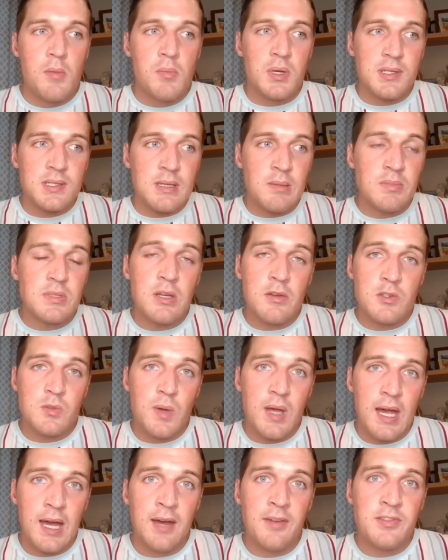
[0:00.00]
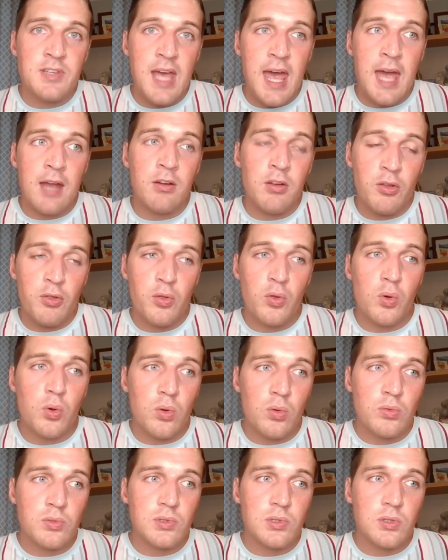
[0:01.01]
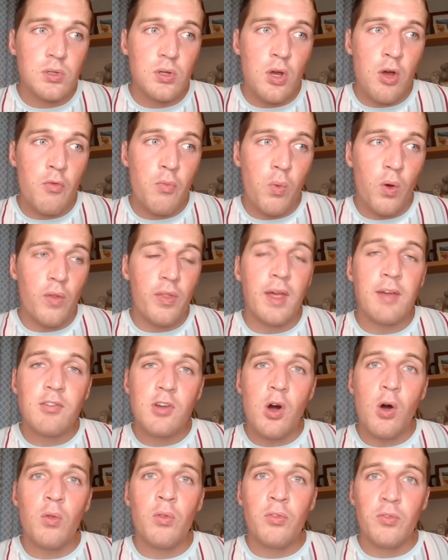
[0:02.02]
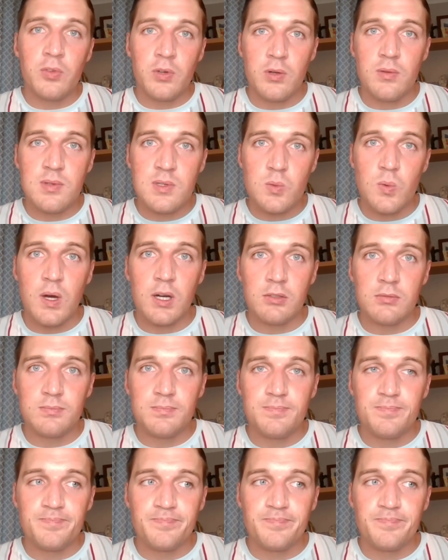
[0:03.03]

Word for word: but sometimes we have to air a thought of what they've gone through as well.